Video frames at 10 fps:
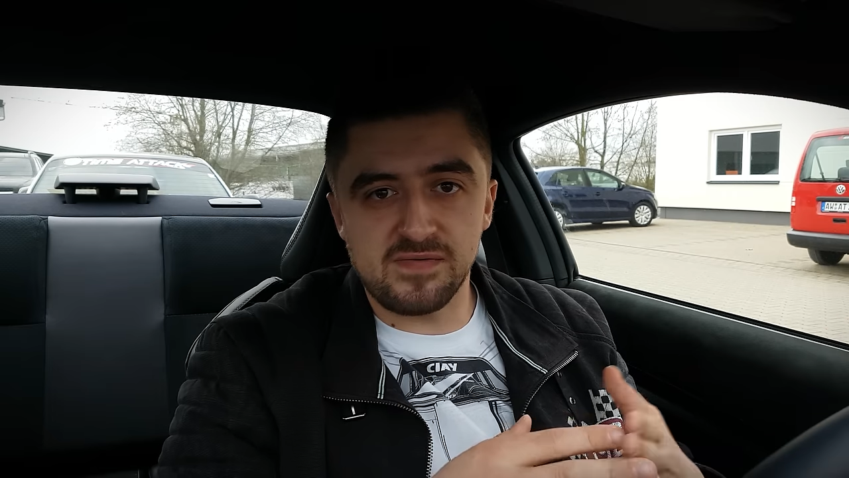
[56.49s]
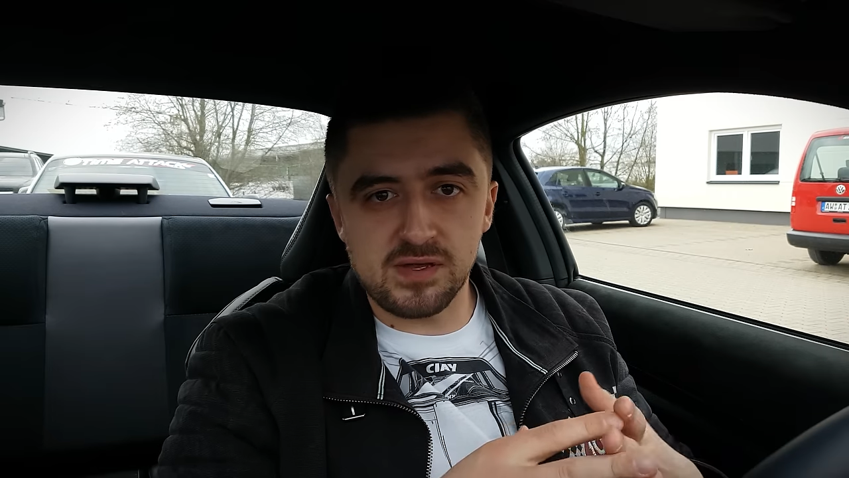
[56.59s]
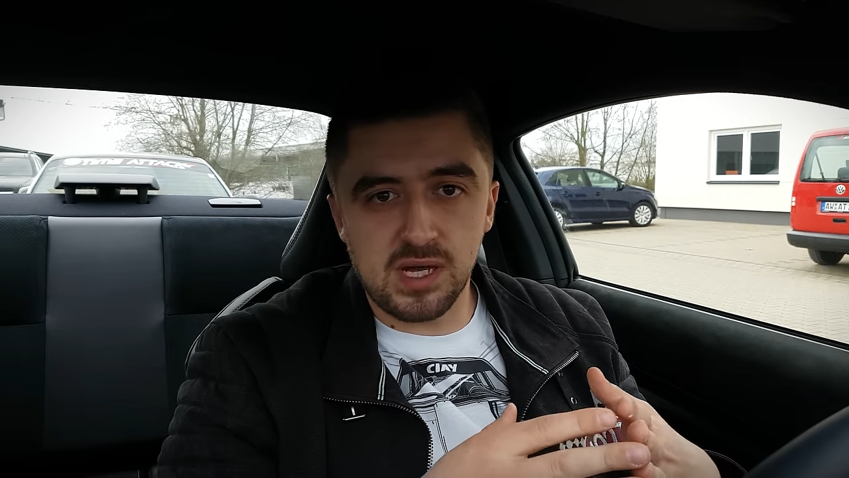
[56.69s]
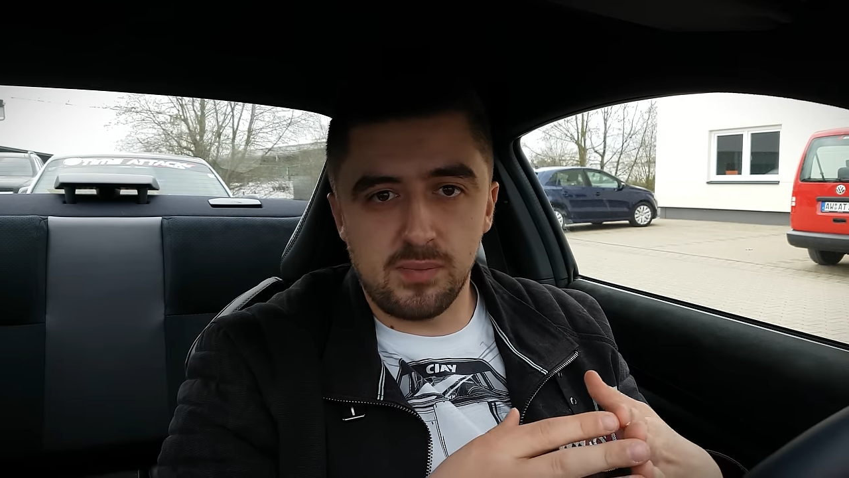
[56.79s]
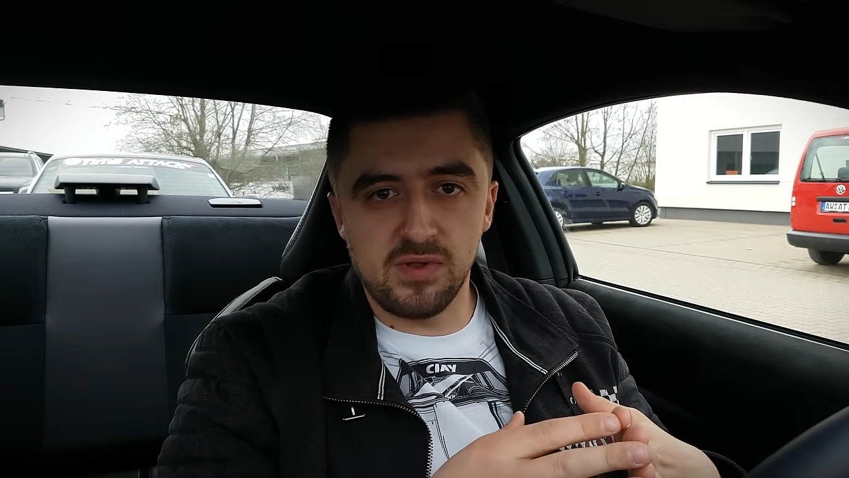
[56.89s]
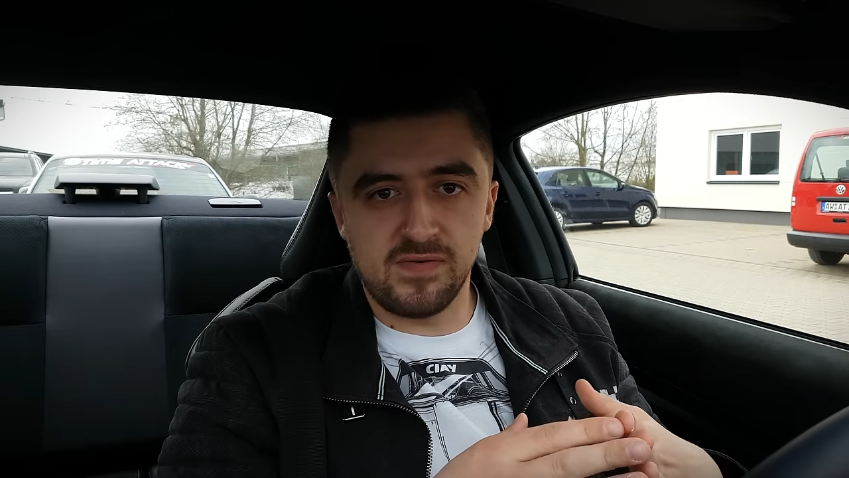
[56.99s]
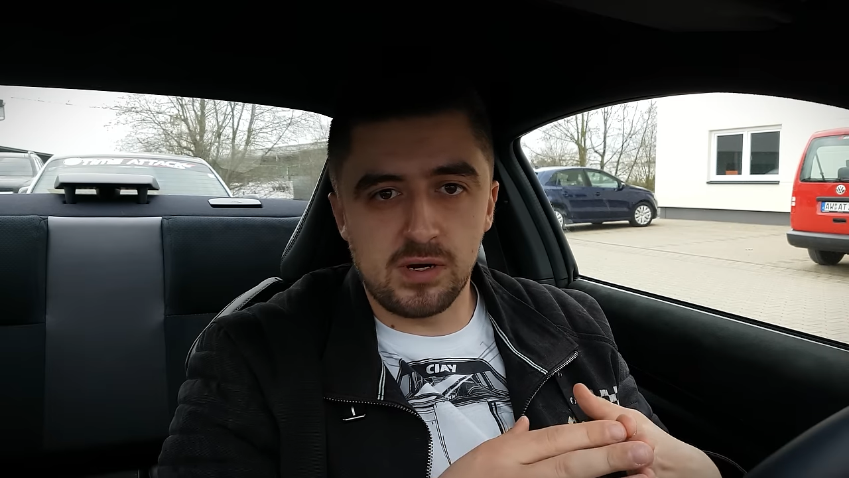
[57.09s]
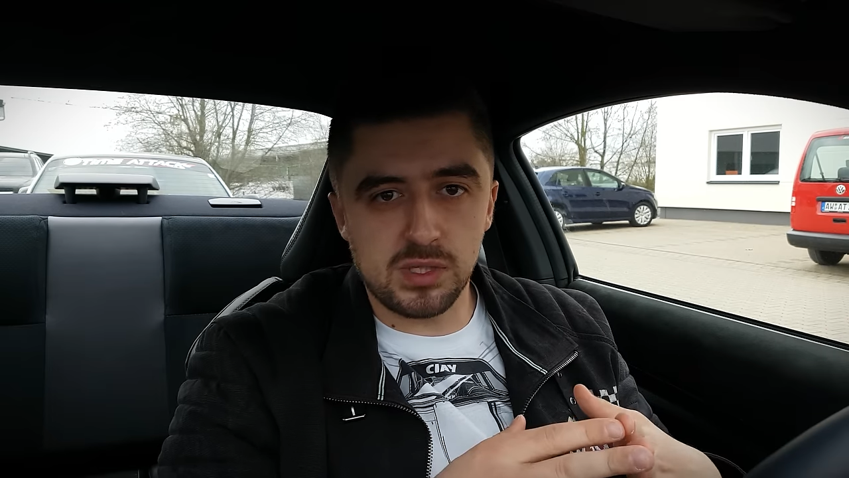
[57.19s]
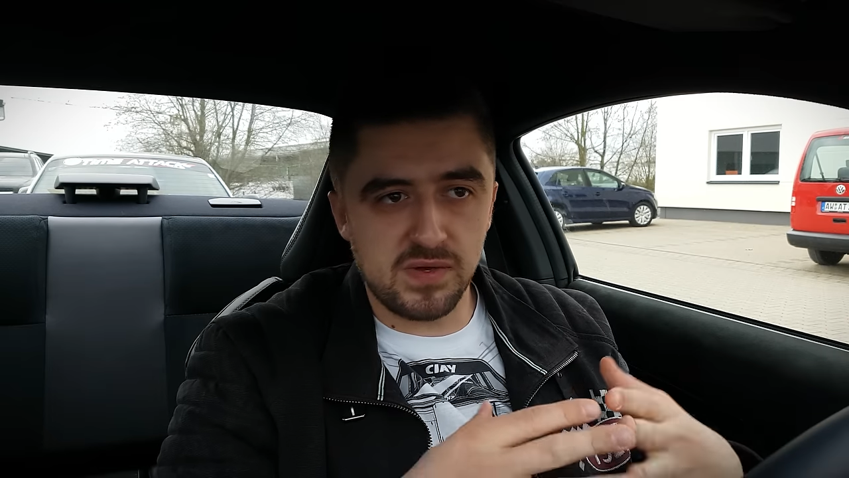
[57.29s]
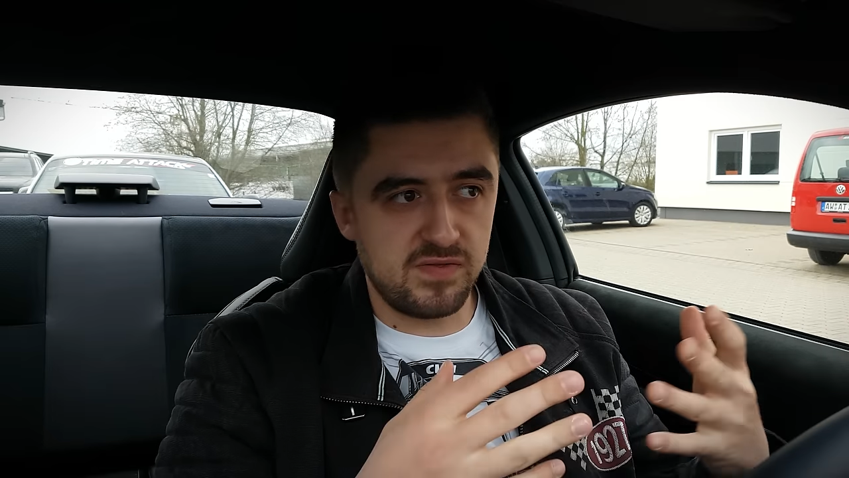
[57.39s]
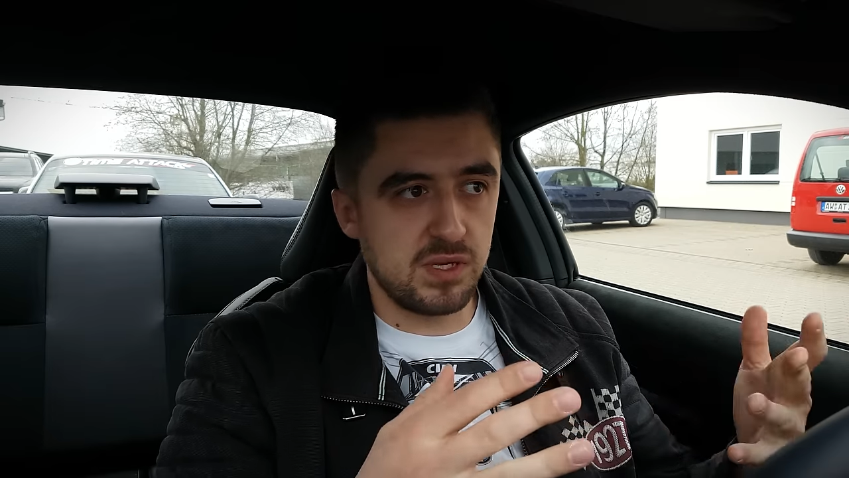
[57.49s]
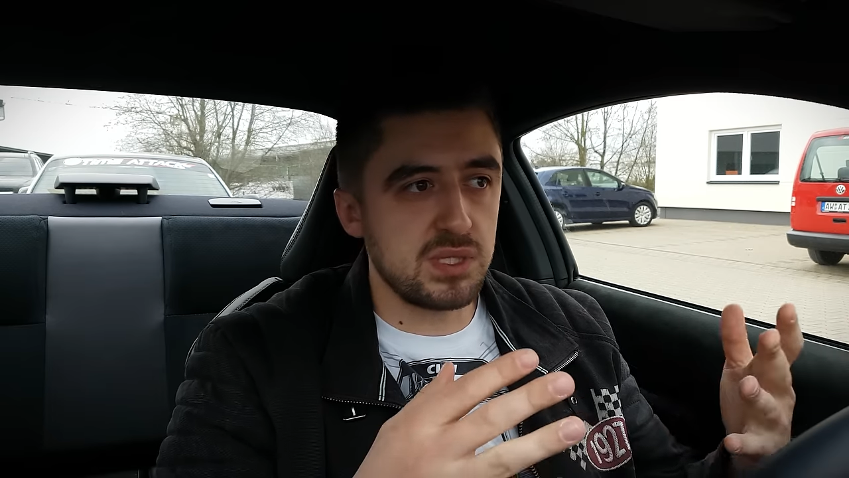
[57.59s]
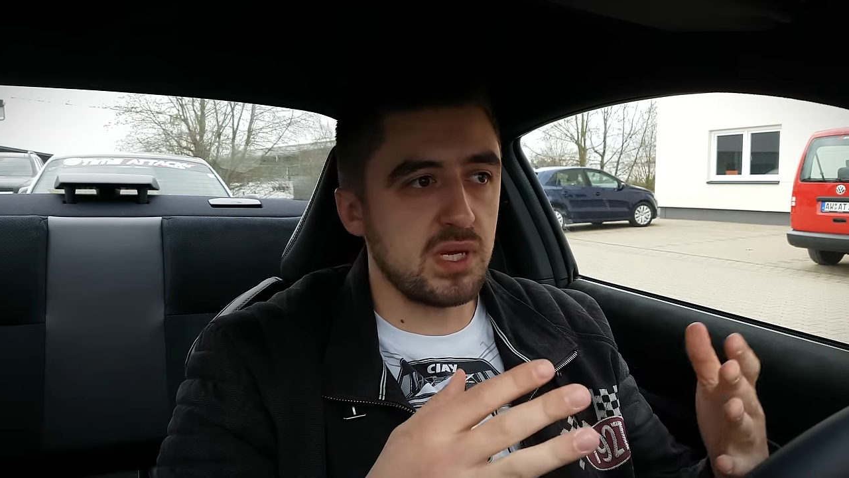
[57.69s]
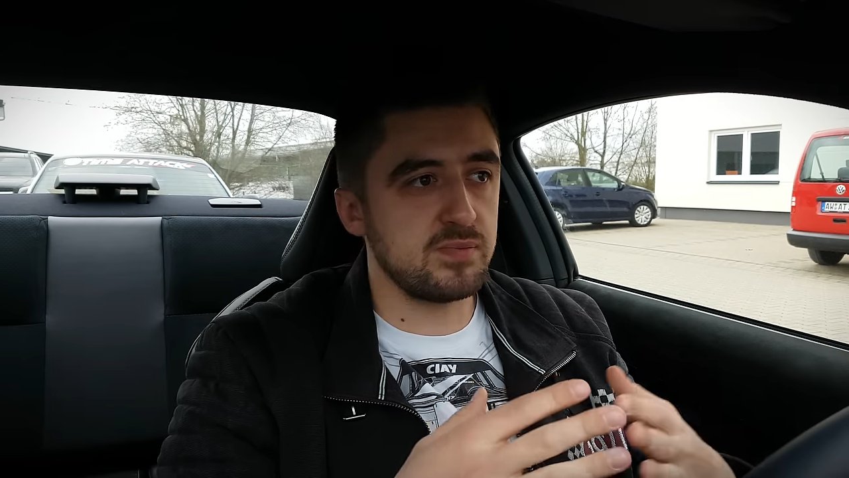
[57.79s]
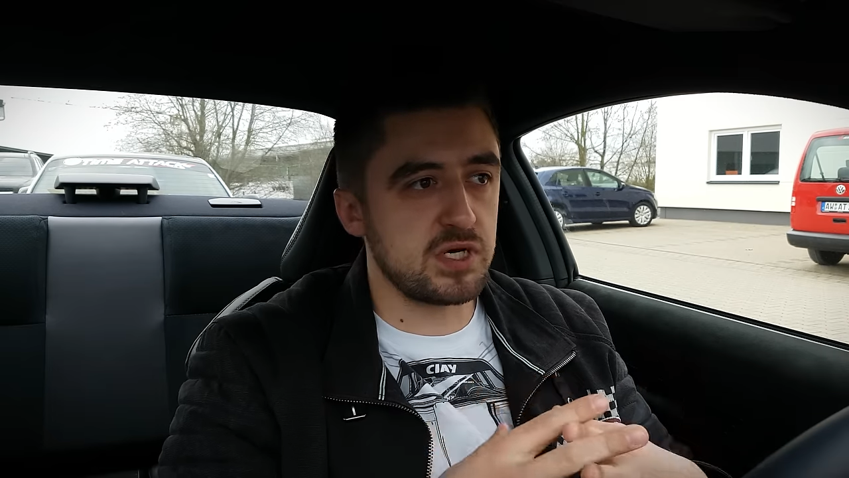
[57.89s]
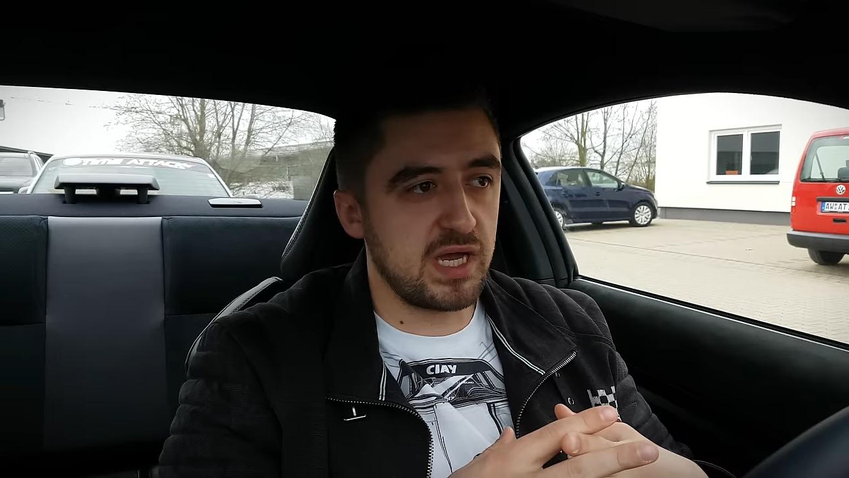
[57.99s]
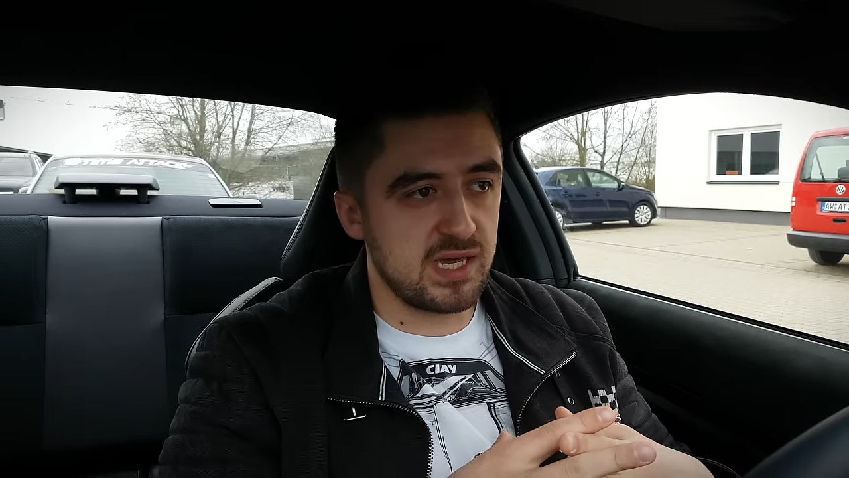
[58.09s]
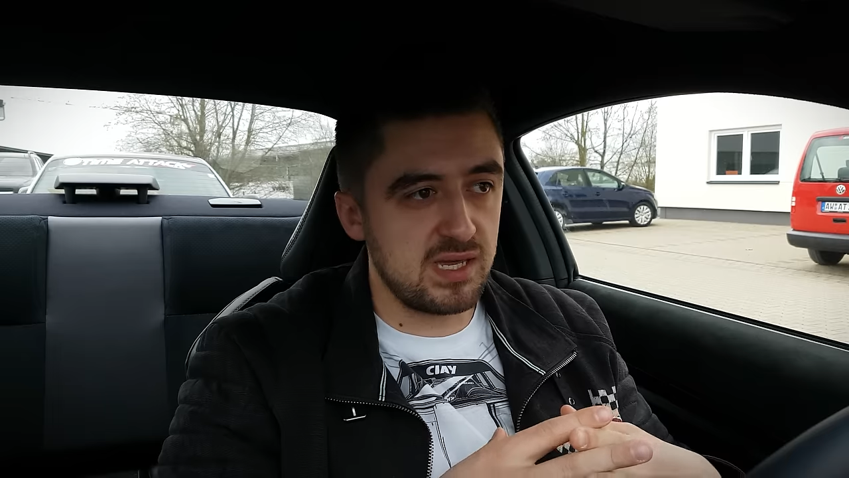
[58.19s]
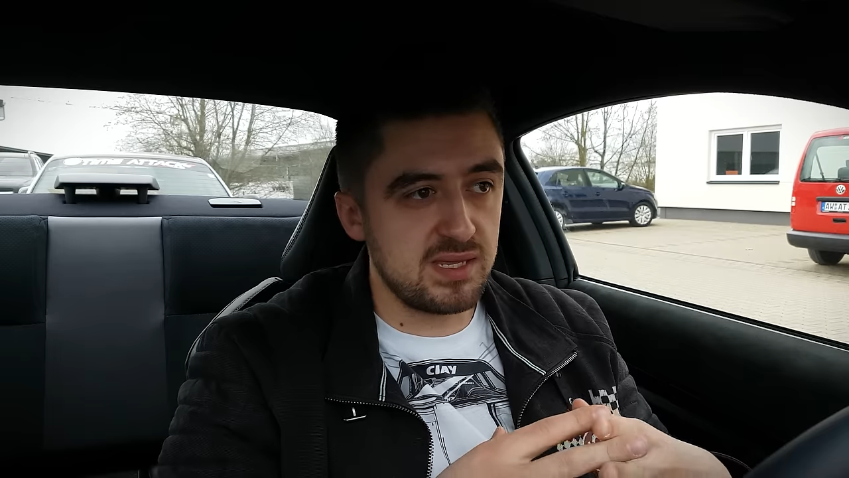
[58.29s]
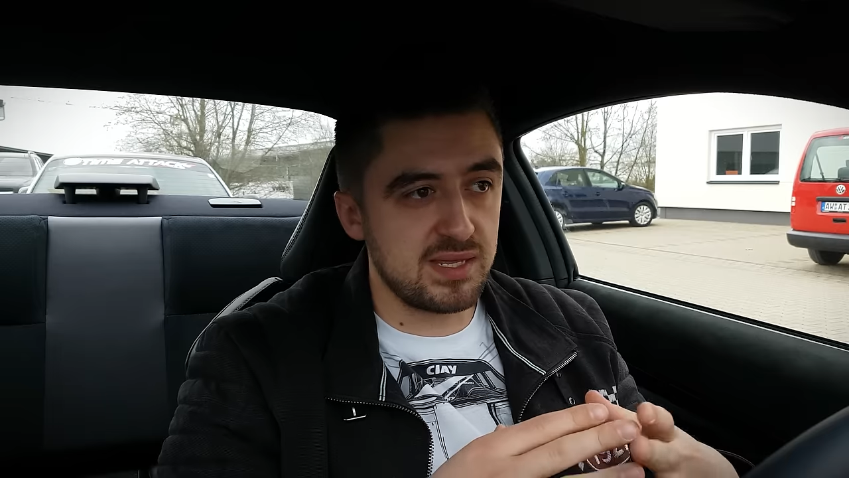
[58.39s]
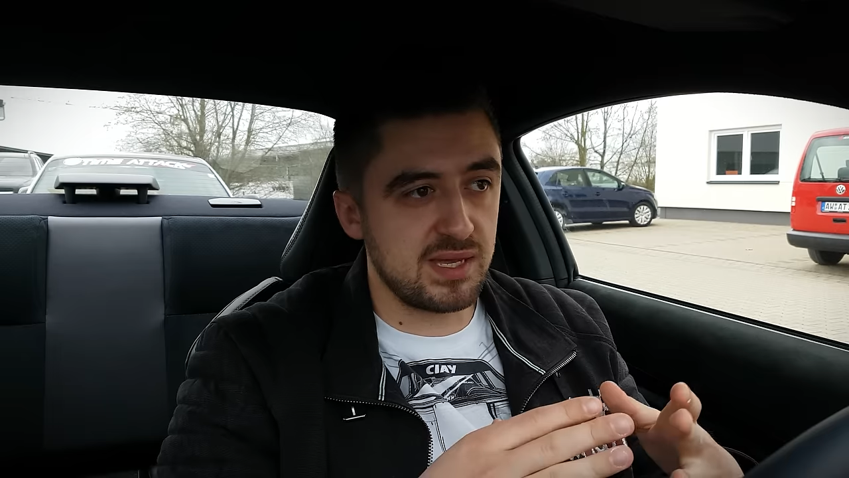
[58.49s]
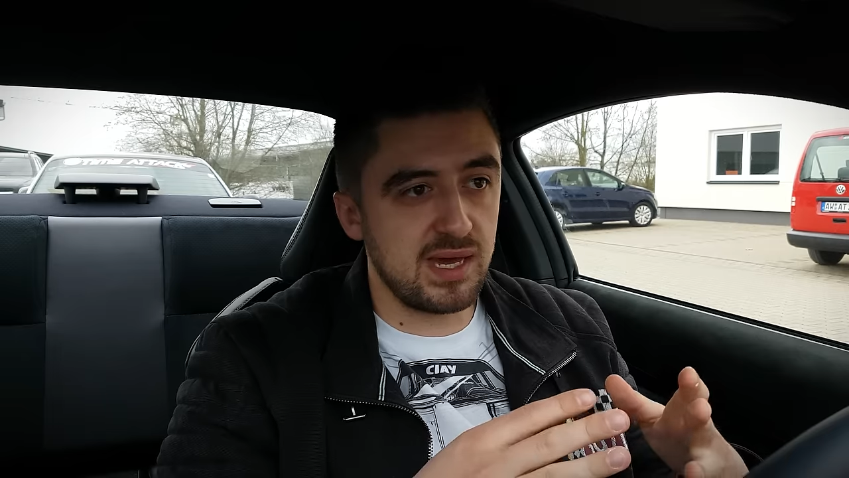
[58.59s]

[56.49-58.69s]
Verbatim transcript: after a couple of hours of non-stop tracking that